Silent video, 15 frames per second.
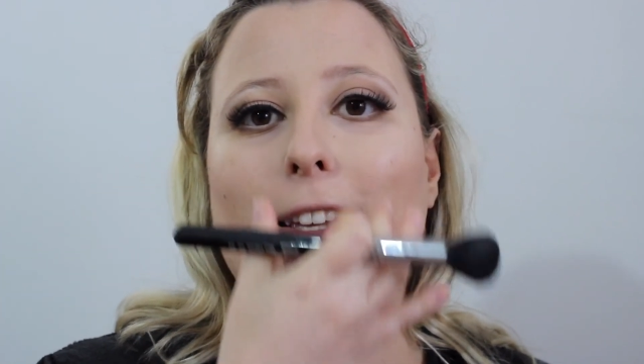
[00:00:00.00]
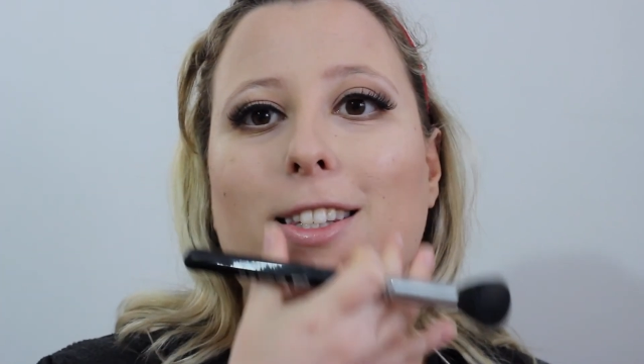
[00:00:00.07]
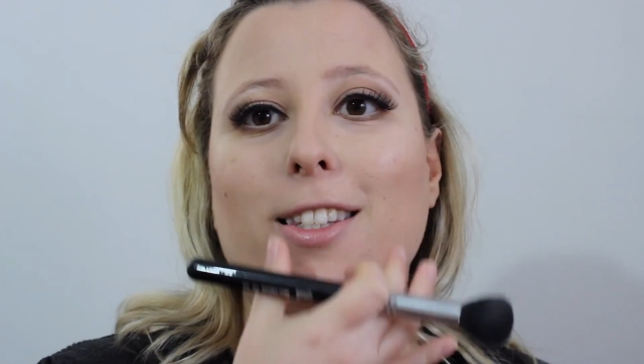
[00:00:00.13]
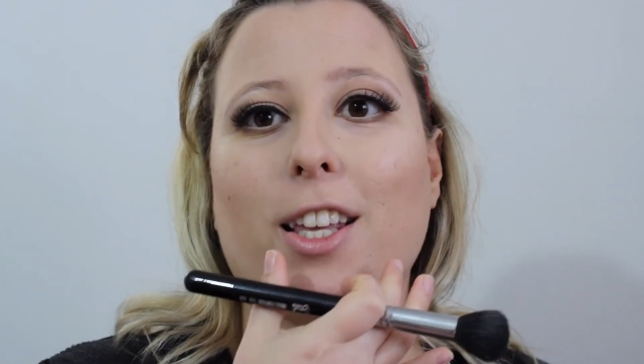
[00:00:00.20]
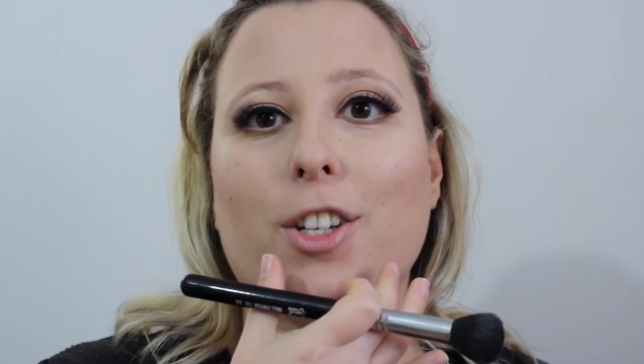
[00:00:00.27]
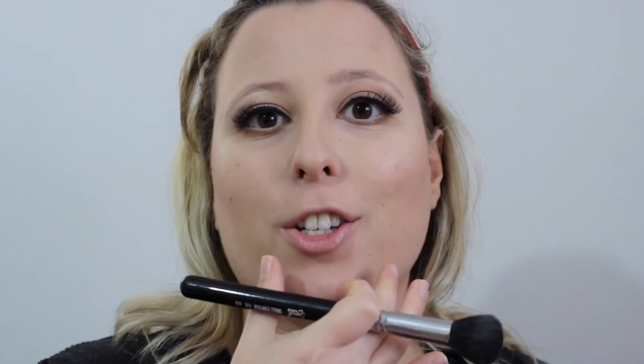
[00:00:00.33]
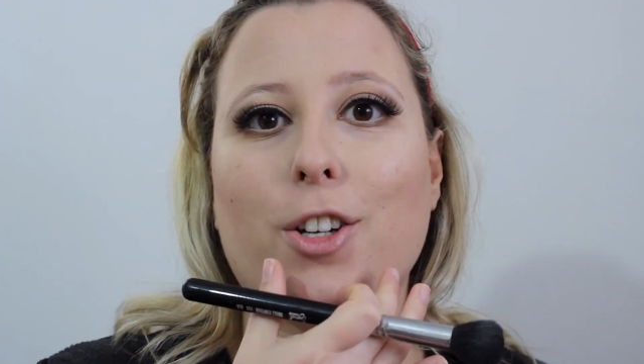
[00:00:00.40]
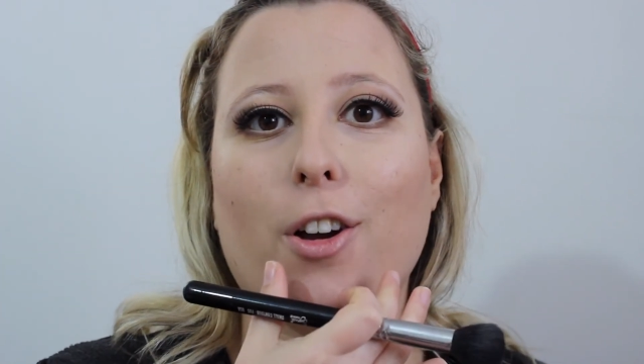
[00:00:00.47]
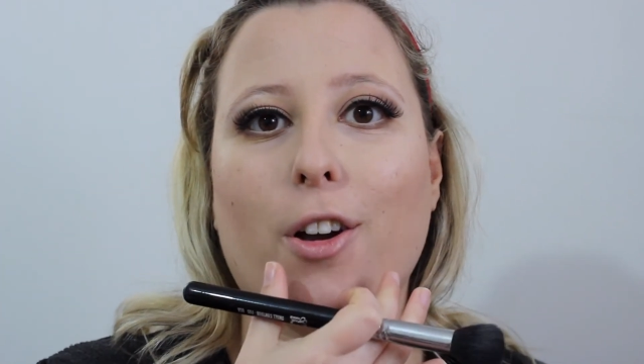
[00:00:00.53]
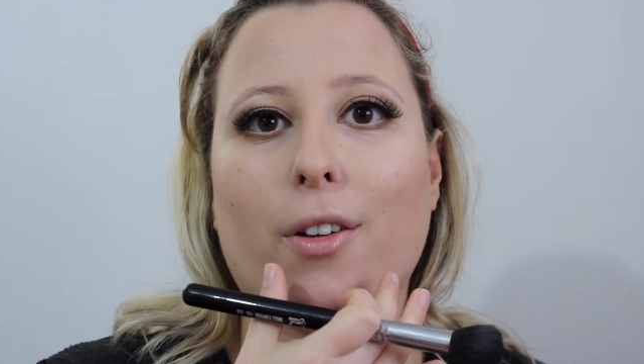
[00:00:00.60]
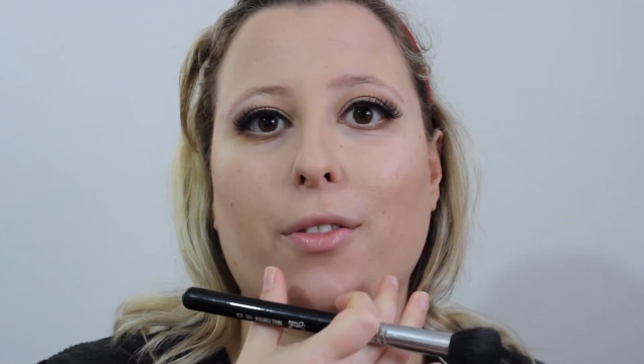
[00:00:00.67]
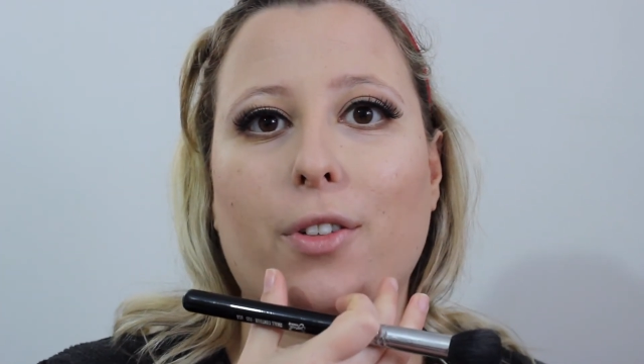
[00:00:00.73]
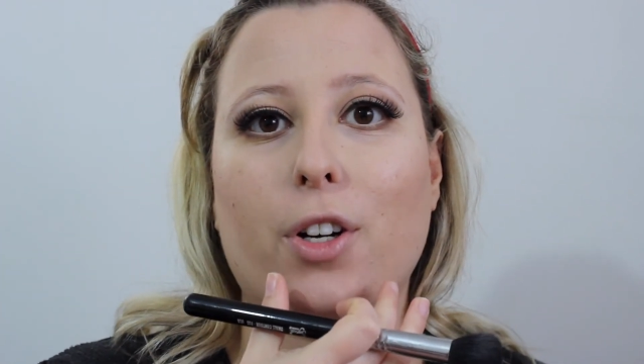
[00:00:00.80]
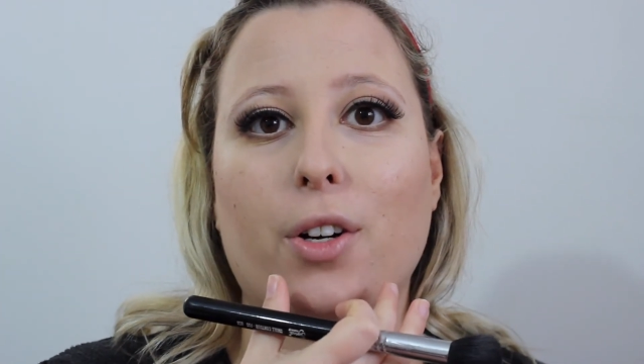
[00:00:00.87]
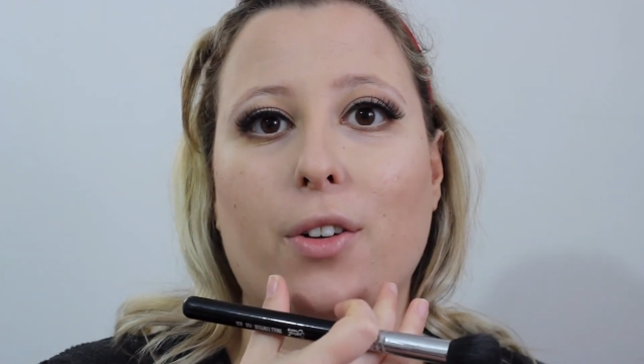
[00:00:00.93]
center
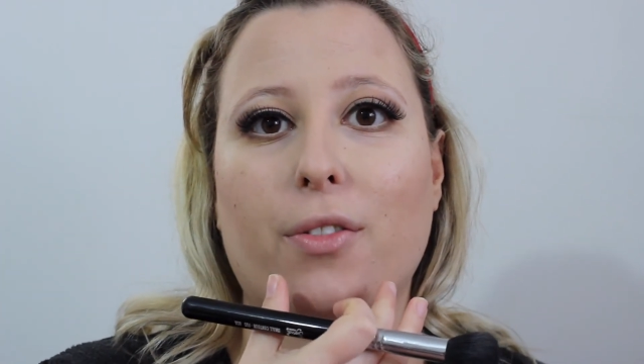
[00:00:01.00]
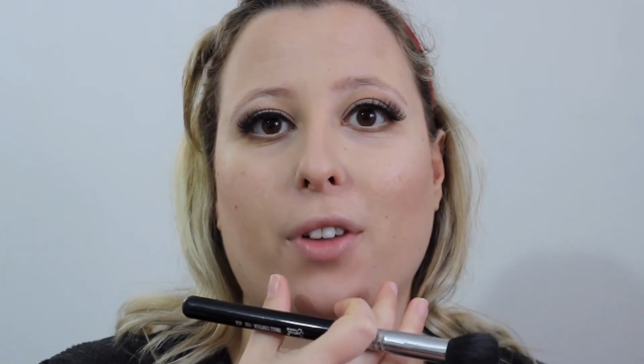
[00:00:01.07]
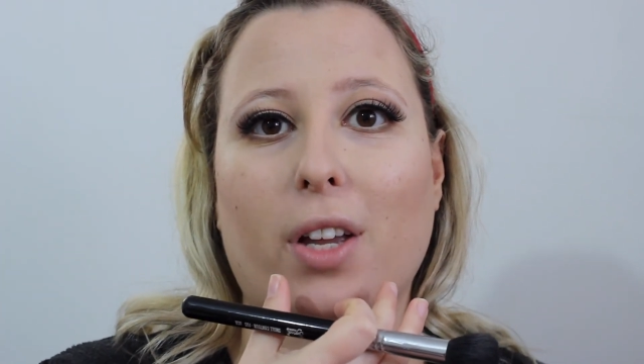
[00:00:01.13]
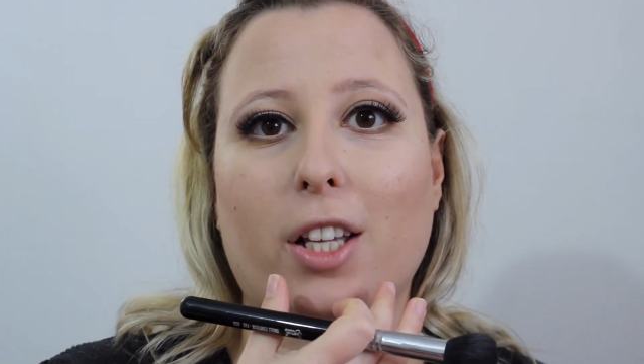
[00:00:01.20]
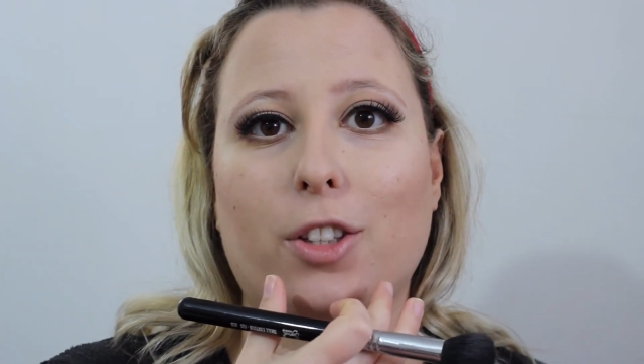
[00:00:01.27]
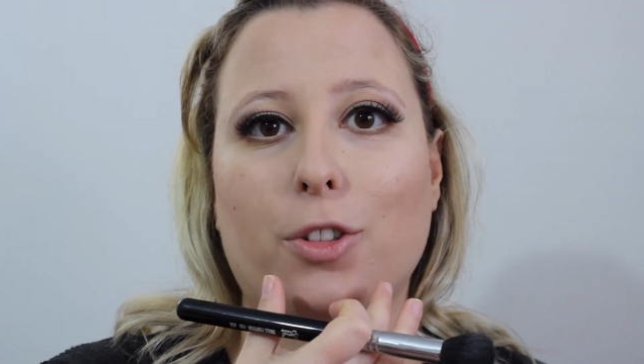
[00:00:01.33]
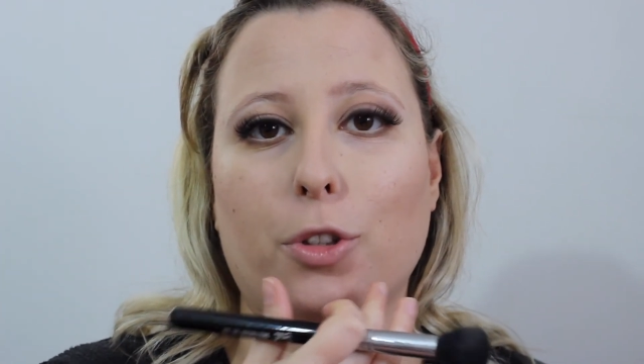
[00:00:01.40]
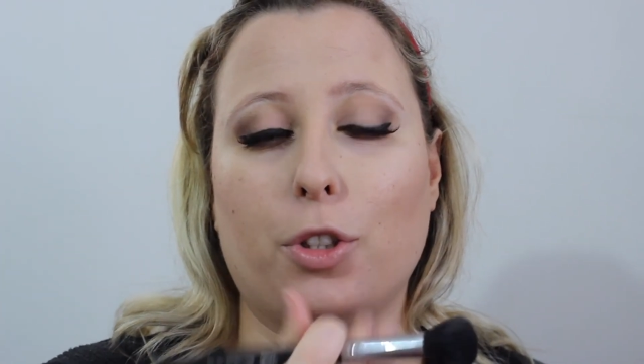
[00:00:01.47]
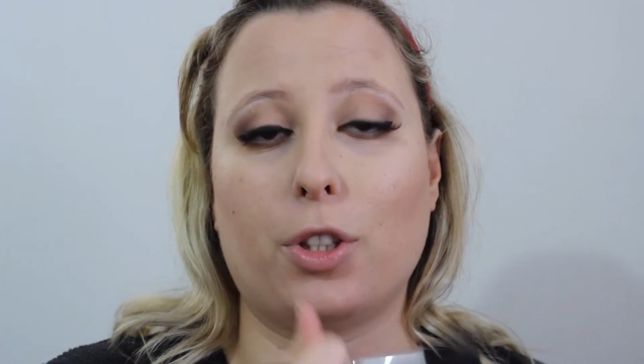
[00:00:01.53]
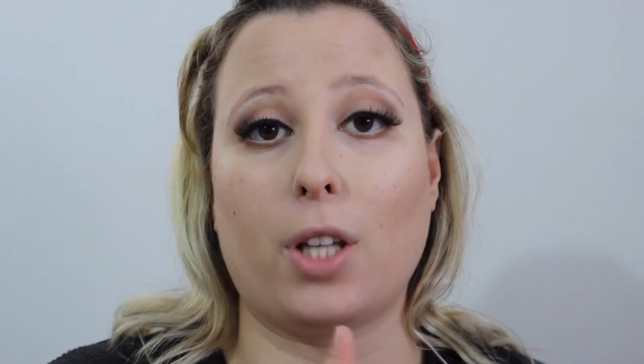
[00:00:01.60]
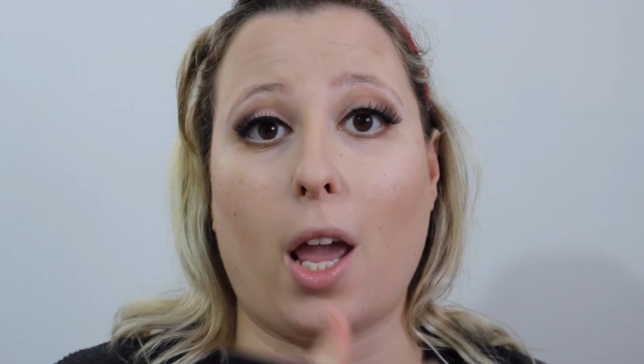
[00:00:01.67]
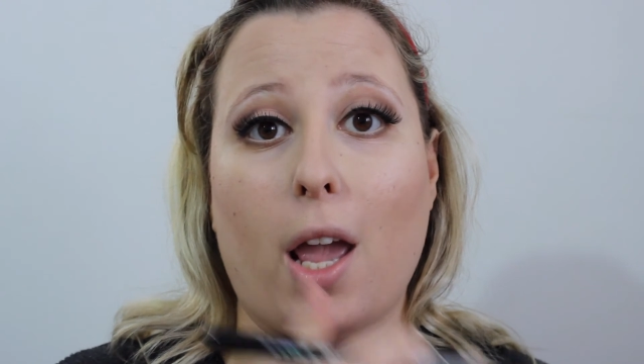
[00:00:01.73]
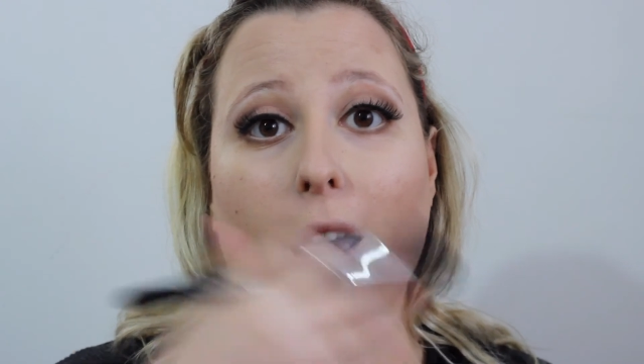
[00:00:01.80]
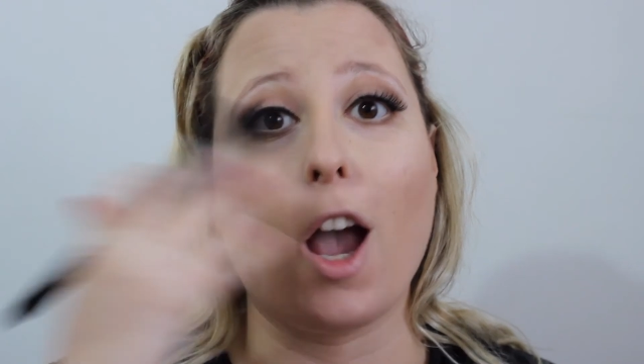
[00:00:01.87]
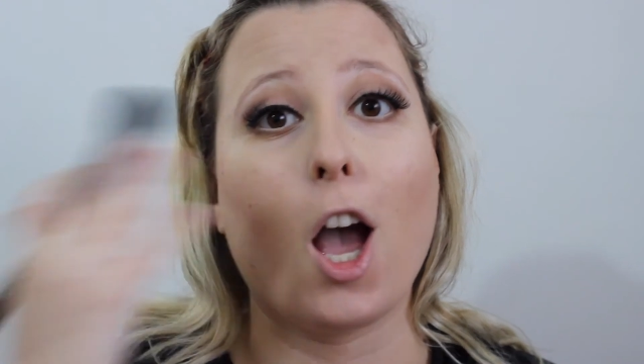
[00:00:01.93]
of her face to
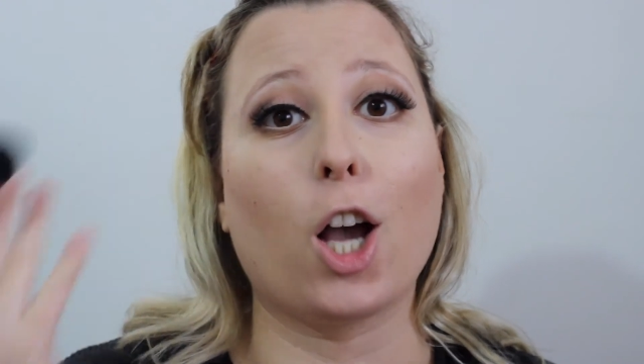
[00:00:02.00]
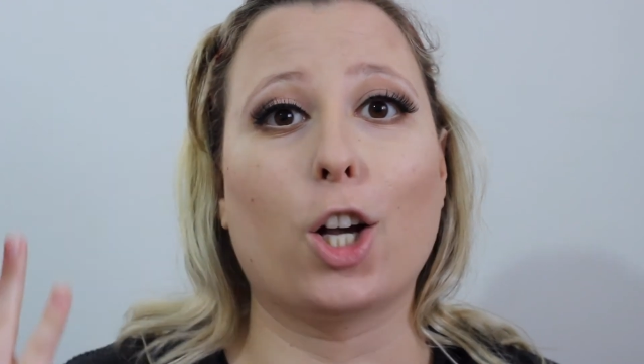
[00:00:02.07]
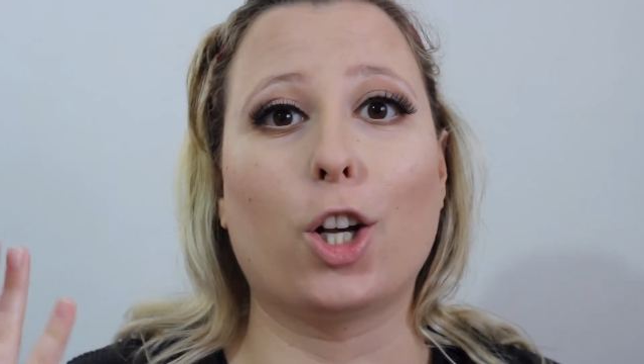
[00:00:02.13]
stay